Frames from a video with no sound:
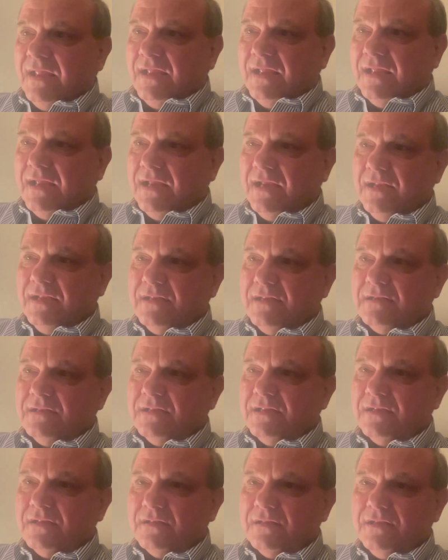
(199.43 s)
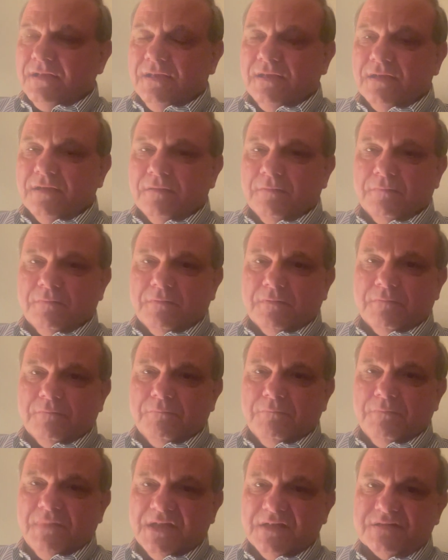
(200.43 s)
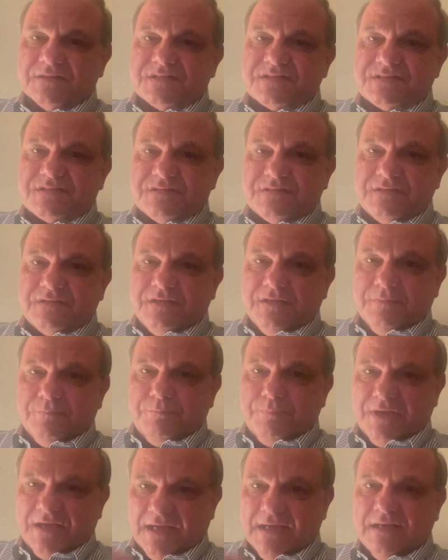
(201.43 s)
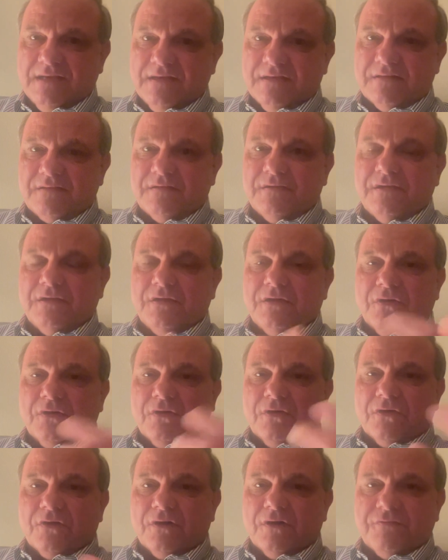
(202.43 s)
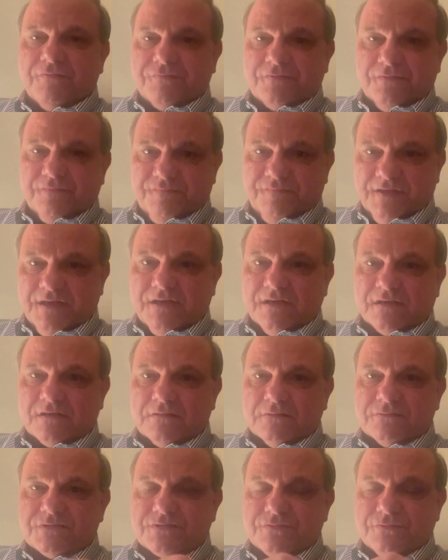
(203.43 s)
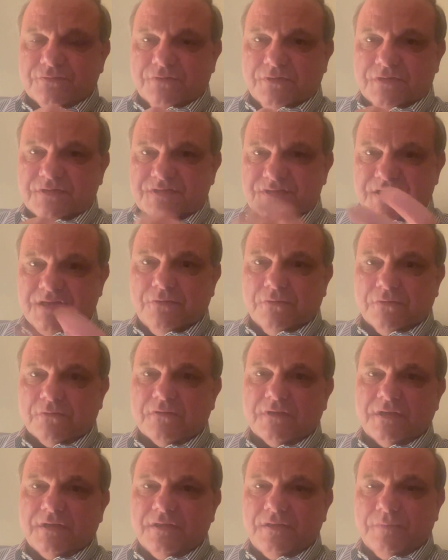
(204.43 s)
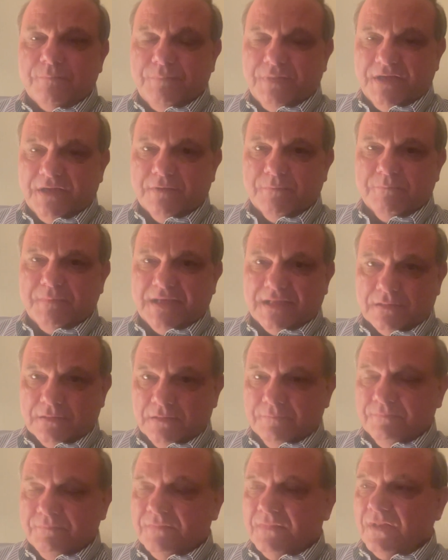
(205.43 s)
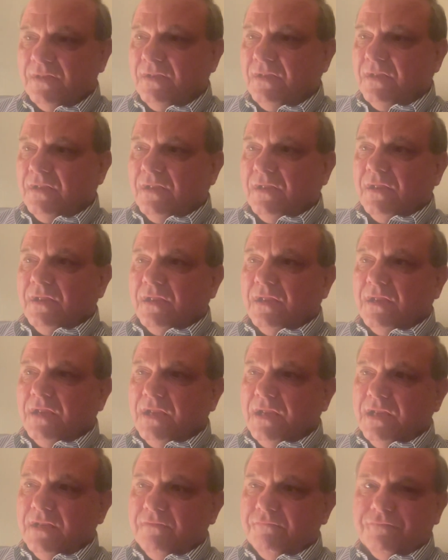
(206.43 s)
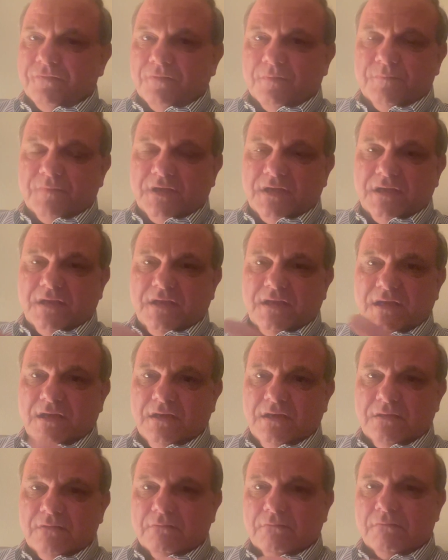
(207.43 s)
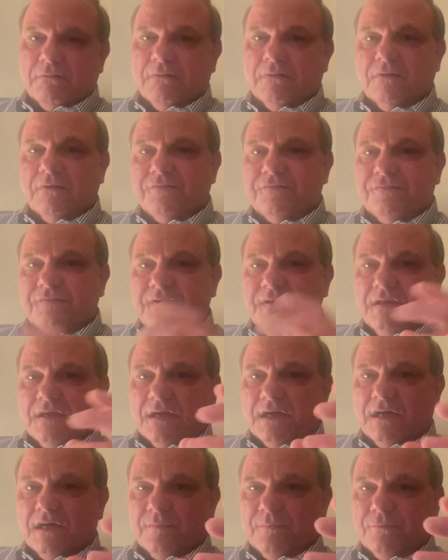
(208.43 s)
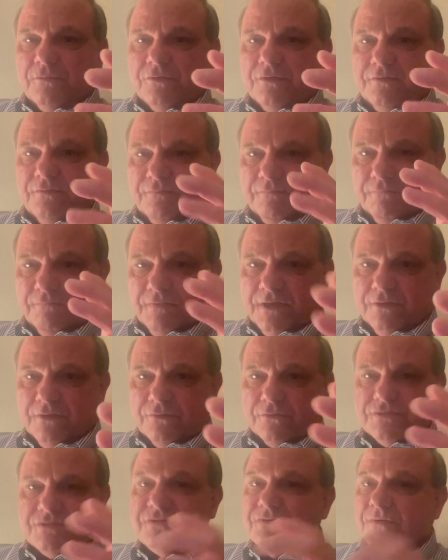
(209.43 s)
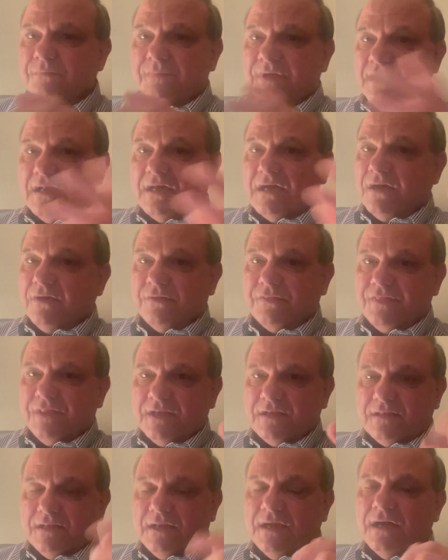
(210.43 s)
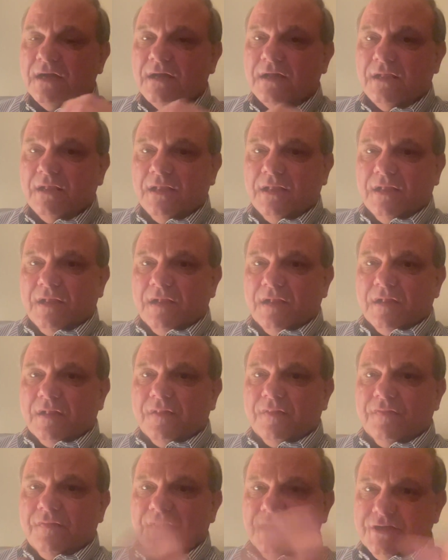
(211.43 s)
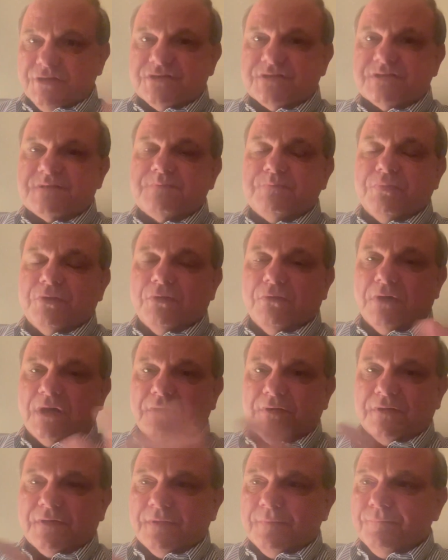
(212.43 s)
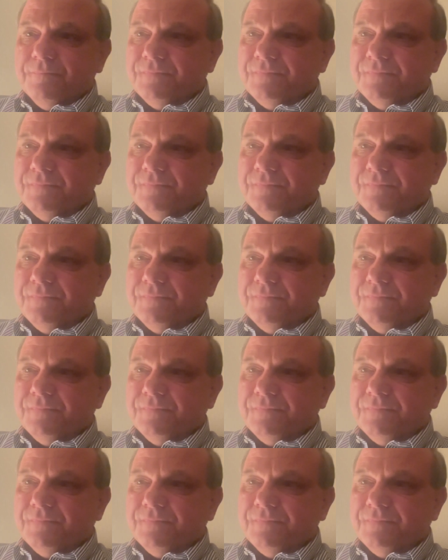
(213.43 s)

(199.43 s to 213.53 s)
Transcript: And it literally melts the paint off the vehicle. So you see only the bare metal. And from that heat, all of the armored windows, no matter how thick they are, they just blow out.